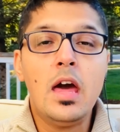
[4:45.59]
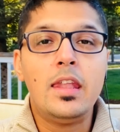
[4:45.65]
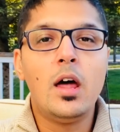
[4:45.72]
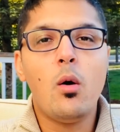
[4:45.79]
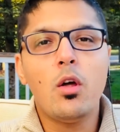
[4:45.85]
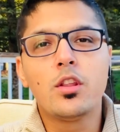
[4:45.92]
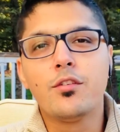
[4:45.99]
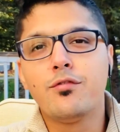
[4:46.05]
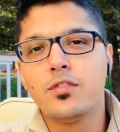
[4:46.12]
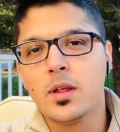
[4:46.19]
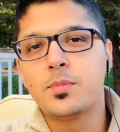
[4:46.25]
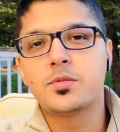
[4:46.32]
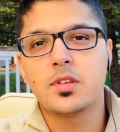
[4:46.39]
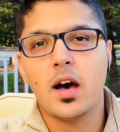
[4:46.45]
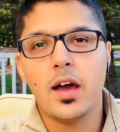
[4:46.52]
Now, on the
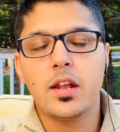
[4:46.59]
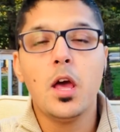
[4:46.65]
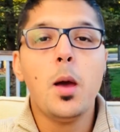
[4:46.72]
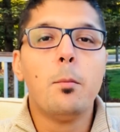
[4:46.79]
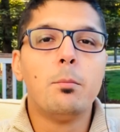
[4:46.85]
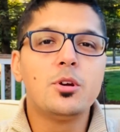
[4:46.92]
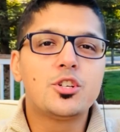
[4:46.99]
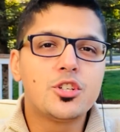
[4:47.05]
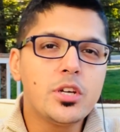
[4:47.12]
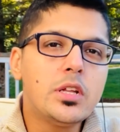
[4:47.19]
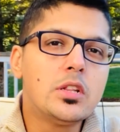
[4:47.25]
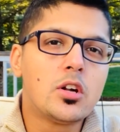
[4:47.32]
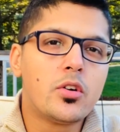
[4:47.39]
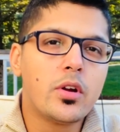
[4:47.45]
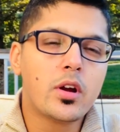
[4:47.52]
flip side,
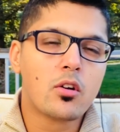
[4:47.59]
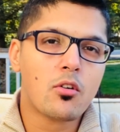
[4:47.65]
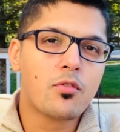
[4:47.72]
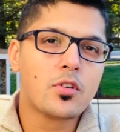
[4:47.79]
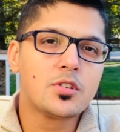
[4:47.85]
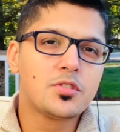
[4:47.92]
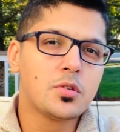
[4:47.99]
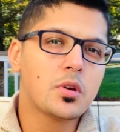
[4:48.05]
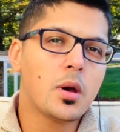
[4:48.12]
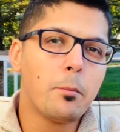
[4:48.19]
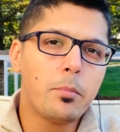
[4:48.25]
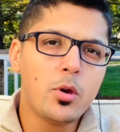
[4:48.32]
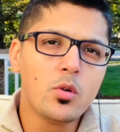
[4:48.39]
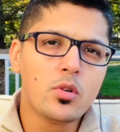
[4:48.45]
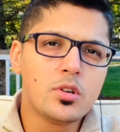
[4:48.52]
machine learning refers to
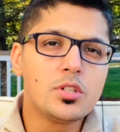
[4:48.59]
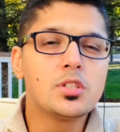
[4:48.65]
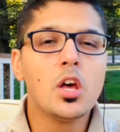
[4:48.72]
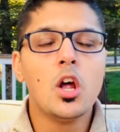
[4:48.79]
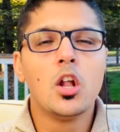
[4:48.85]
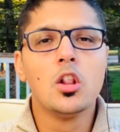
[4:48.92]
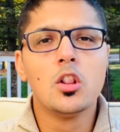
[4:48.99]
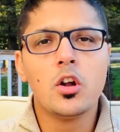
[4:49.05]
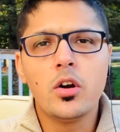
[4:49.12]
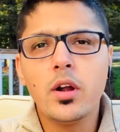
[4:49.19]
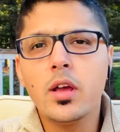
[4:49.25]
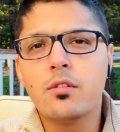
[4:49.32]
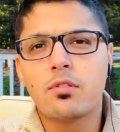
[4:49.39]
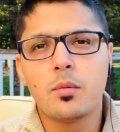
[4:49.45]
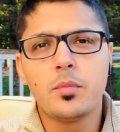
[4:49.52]
computers
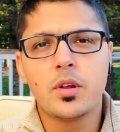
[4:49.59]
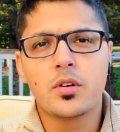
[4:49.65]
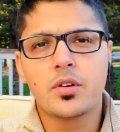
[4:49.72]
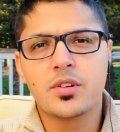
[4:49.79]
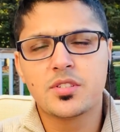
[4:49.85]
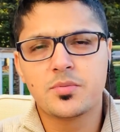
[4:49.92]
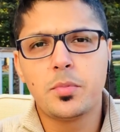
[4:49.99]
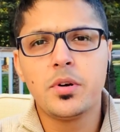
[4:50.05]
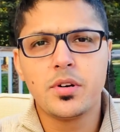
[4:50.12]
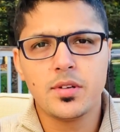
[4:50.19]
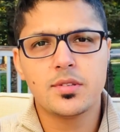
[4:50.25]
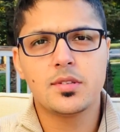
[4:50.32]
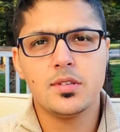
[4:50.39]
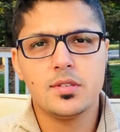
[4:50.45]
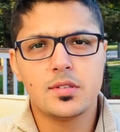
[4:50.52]
learning from their
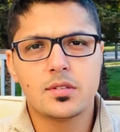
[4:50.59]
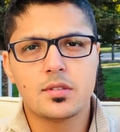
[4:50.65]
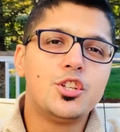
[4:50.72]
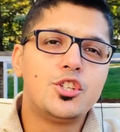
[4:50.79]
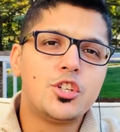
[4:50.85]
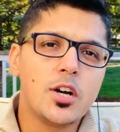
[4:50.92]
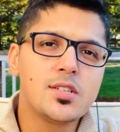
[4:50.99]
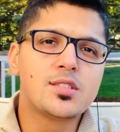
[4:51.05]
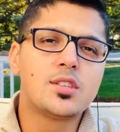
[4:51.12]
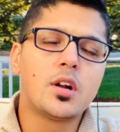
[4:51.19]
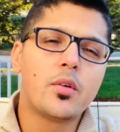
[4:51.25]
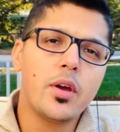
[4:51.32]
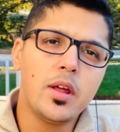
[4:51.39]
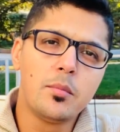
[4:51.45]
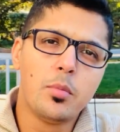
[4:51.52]
experiences, adjust
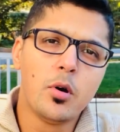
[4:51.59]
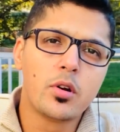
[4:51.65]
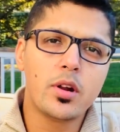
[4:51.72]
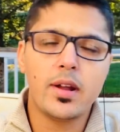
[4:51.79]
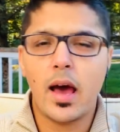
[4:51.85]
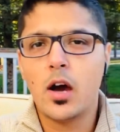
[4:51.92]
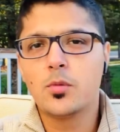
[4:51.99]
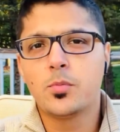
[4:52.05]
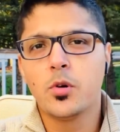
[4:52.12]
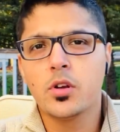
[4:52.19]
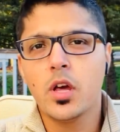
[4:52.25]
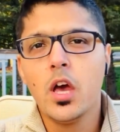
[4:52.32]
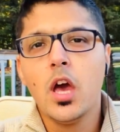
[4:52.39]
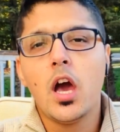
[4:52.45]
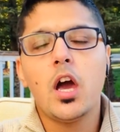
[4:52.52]
their input and output,
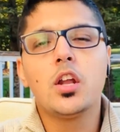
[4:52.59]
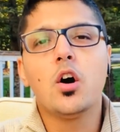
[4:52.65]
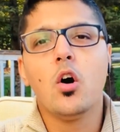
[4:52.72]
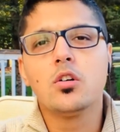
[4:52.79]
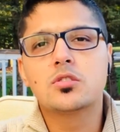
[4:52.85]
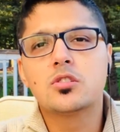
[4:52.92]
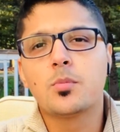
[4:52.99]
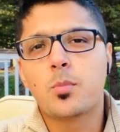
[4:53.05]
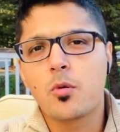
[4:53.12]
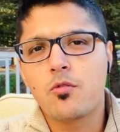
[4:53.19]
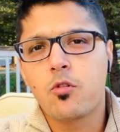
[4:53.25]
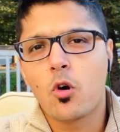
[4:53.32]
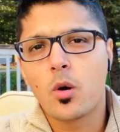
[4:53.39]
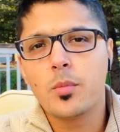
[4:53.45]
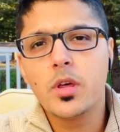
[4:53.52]
and also
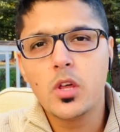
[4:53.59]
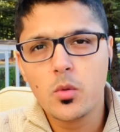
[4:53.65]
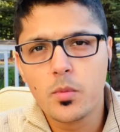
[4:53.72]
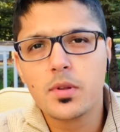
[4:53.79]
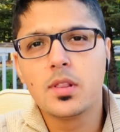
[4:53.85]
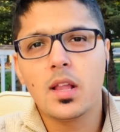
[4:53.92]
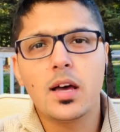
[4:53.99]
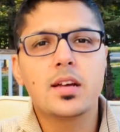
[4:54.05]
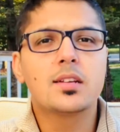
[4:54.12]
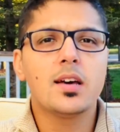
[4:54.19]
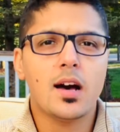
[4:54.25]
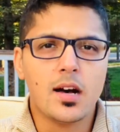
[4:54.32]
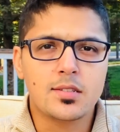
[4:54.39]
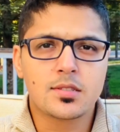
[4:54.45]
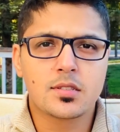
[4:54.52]
perform human-like
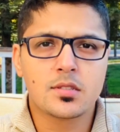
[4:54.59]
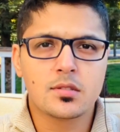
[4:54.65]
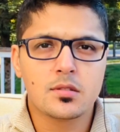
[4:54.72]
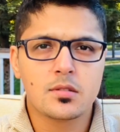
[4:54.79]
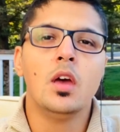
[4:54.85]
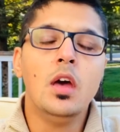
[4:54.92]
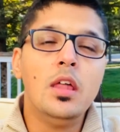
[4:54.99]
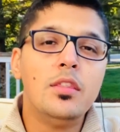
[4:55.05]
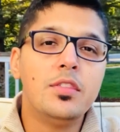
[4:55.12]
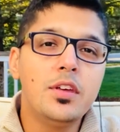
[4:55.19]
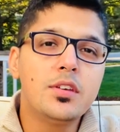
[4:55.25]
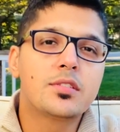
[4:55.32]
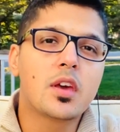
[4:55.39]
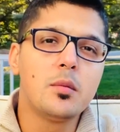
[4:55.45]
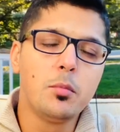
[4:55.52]
tasks.
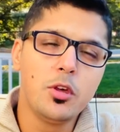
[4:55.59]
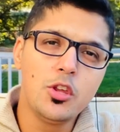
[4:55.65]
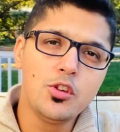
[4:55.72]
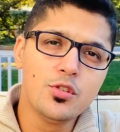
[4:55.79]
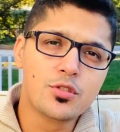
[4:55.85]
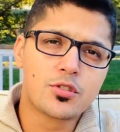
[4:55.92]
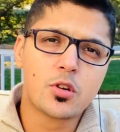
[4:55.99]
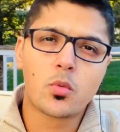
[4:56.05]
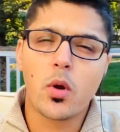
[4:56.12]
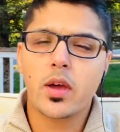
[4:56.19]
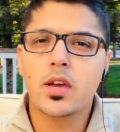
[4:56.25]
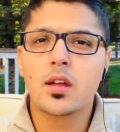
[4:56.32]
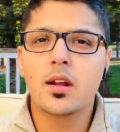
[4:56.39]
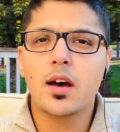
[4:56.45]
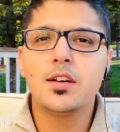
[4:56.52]
These can be used to
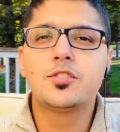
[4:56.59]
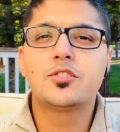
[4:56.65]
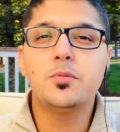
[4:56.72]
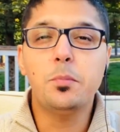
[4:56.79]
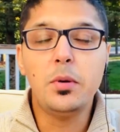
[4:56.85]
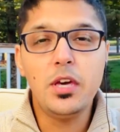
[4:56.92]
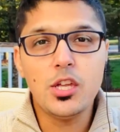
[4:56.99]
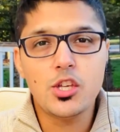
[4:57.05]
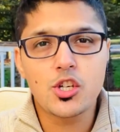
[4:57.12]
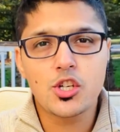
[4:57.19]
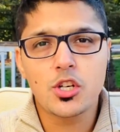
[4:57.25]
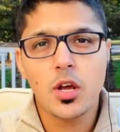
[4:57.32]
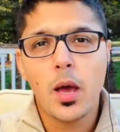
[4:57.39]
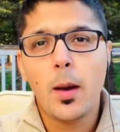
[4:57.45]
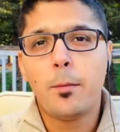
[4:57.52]
recognize
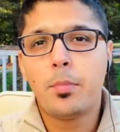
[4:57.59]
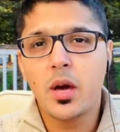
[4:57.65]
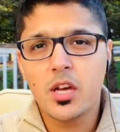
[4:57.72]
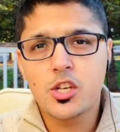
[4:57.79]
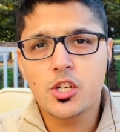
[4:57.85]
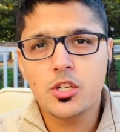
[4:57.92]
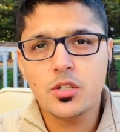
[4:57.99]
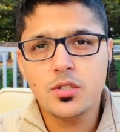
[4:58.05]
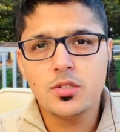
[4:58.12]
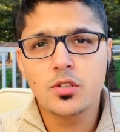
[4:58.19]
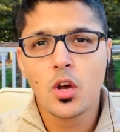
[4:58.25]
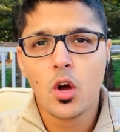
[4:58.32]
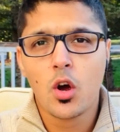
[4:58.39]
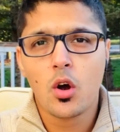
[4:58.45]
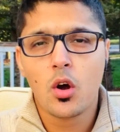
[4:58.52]
speech, pictures,
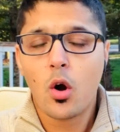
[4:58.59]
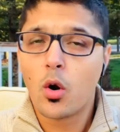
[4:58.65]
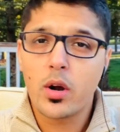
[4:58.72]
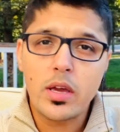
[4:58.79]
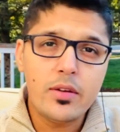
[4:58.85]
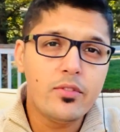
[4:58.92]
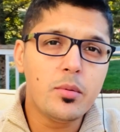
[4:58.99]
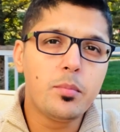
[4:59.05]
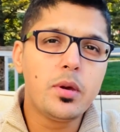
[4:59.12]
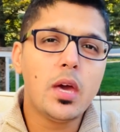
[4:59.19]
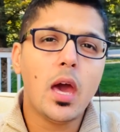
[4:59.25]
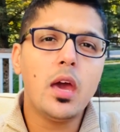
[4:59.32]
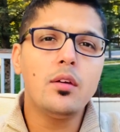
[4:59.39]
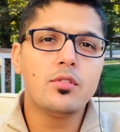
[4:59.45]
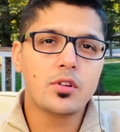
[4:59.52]
or even
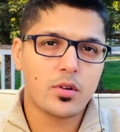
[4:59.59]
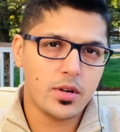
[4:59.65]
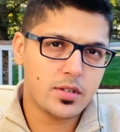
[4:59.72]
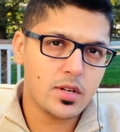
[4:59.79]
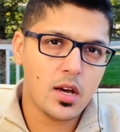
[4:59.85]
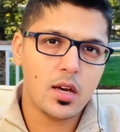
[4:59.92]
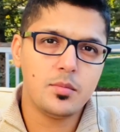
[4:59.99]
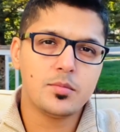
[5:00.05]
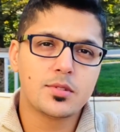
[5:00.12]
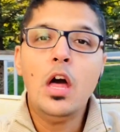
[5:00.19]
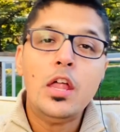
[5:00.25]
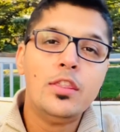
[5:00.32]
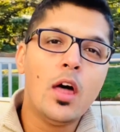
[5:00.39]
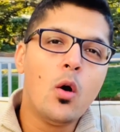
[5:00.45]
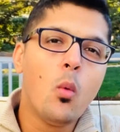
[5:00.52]
behavior at times.
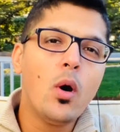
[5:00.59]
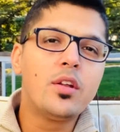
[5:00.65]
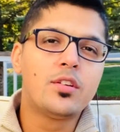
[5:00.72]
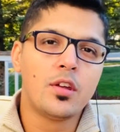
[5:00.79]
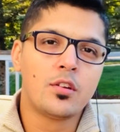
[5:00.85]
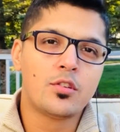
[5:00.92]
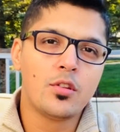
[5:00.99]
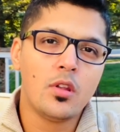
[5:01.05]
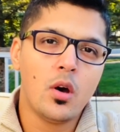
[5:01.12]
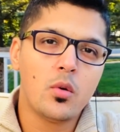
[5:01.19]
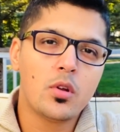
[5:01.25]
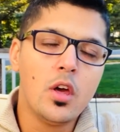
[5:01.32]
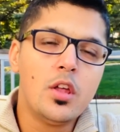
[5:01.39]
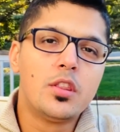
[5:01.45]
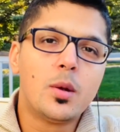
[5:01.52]
Now, one thing to
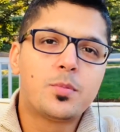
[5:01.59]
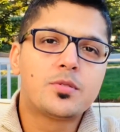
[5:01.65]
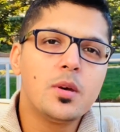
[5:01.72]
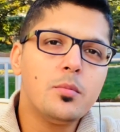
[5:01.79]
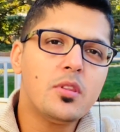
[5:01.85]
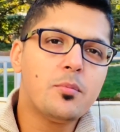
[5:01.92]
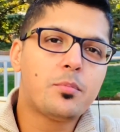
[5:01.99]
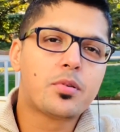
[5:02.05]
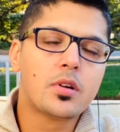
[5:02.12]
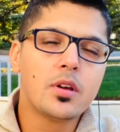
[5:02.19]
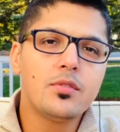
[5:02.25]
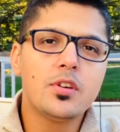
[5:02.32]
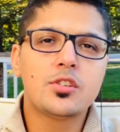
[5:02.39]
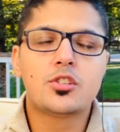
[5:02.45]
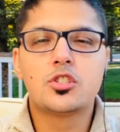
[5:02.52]
note, that some of the
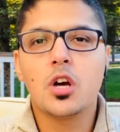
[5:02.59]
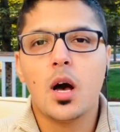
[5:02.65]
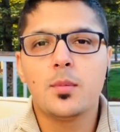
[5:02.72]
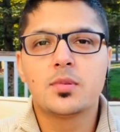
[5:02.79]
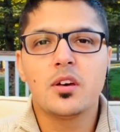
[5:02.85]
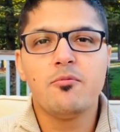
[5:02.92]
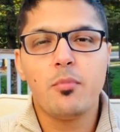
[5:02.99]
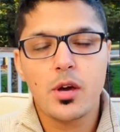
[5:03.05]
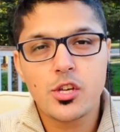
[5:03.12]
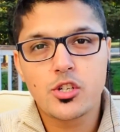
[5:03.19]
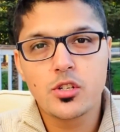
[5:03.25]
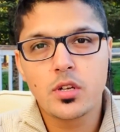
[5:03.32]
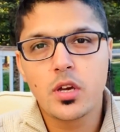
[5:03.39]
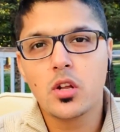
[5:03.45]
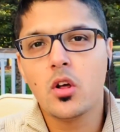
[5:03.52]
previous jobs I've
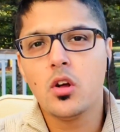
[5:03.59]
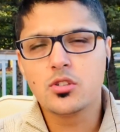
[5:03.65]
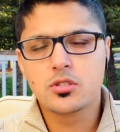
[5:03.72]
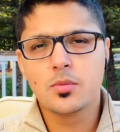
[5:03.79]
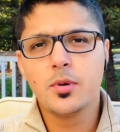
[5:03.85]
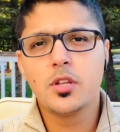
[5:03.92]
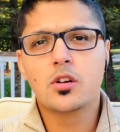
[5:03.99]
mentioned can also be